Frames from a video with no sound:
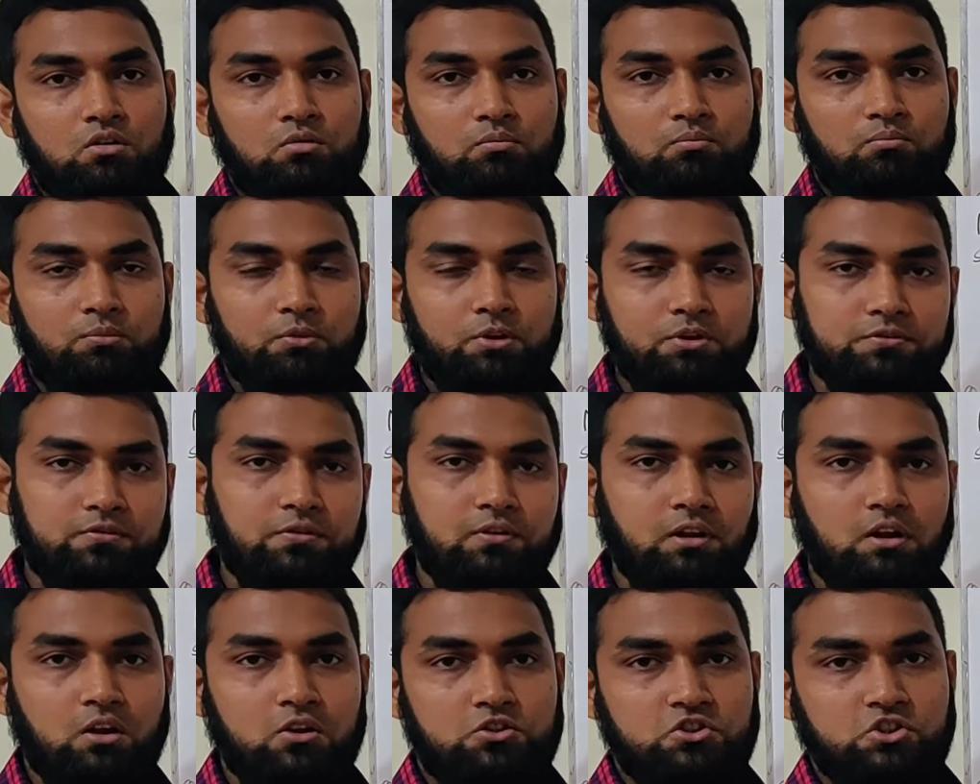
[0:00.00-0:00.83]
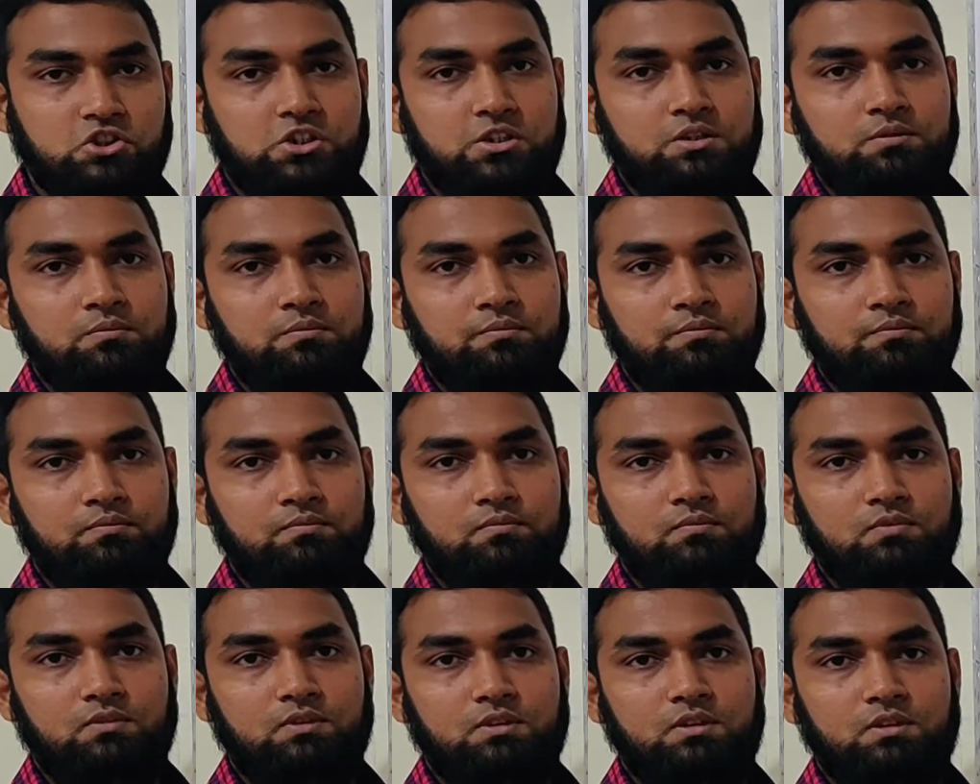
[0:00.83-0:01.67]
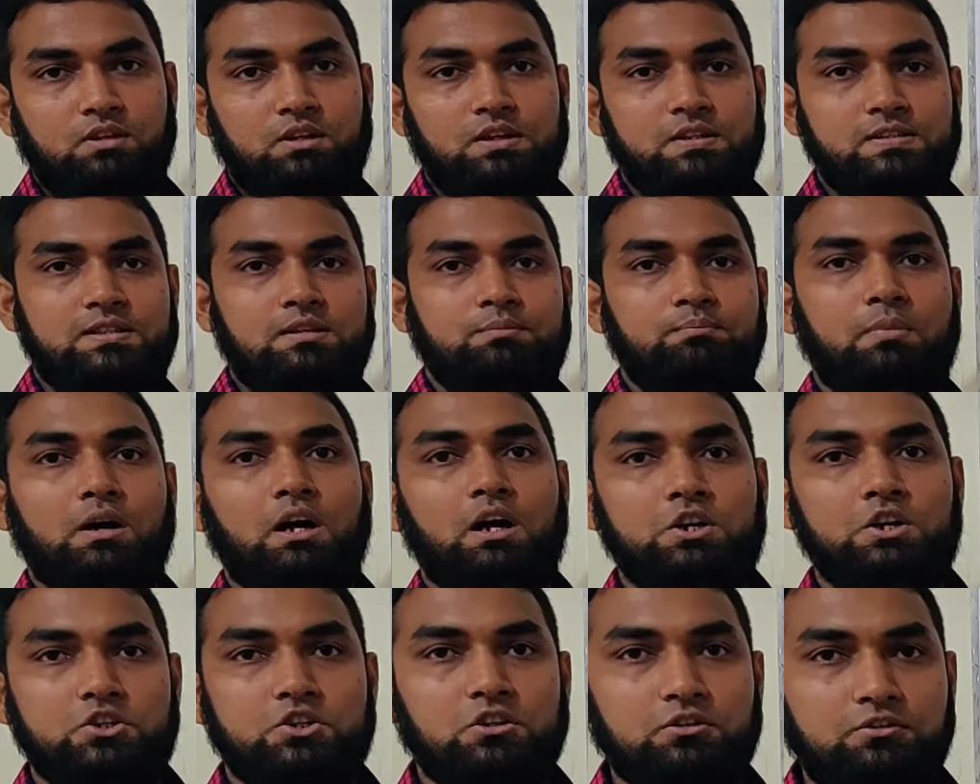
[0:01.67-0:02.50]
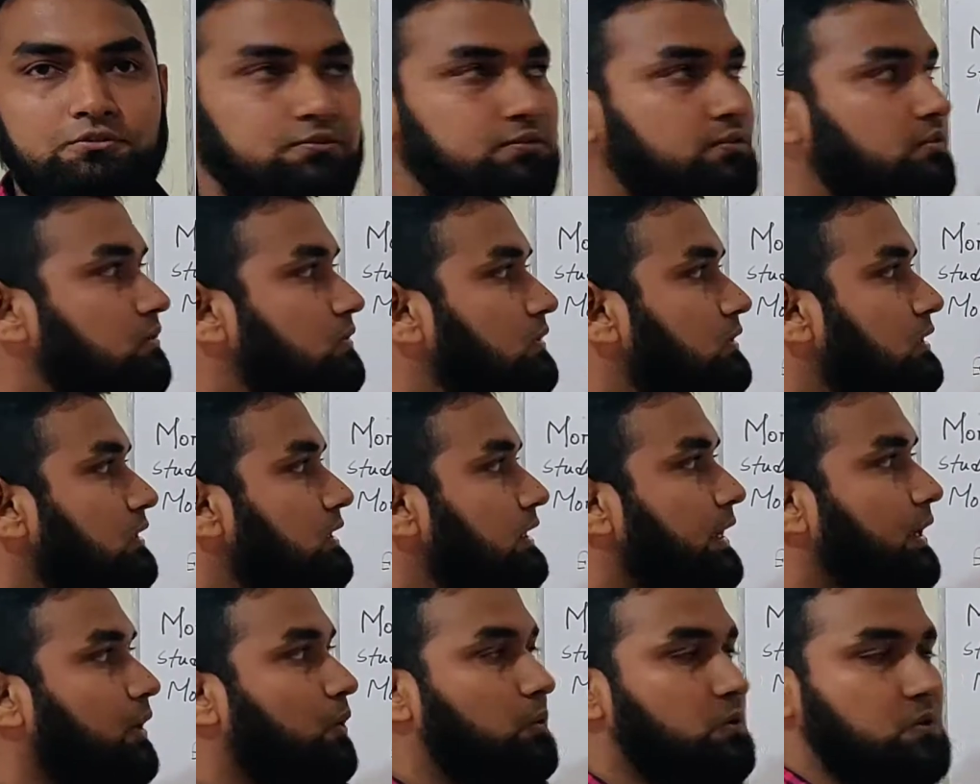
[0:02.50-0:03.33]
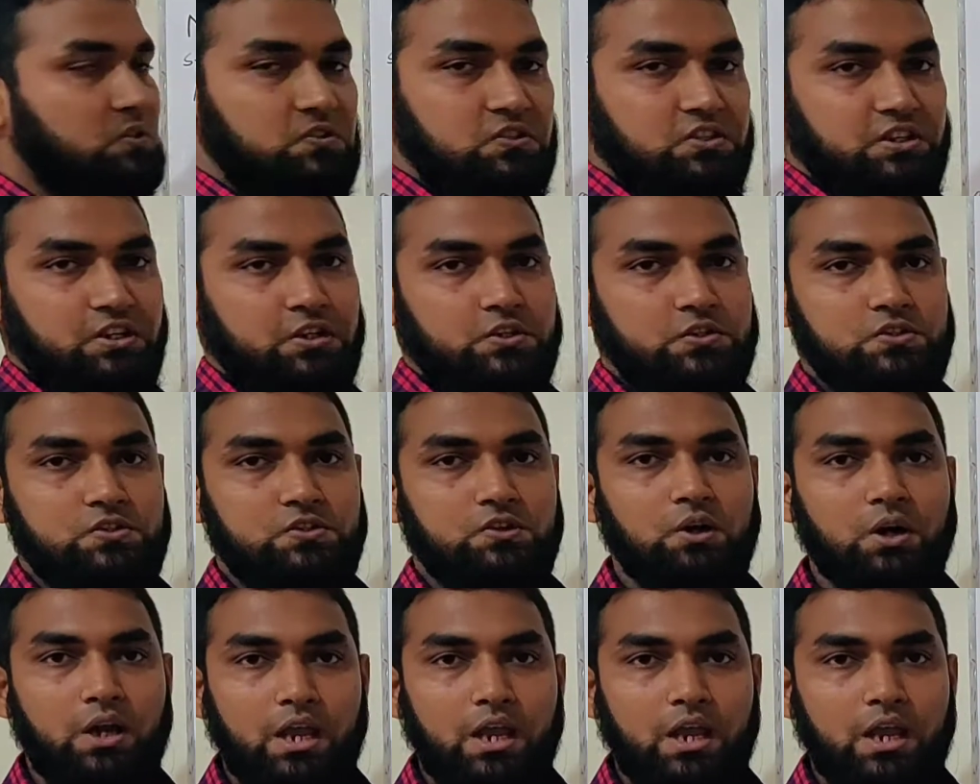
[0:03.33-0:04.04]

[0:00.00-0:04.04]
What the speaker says: Morphology is the part of linguistics.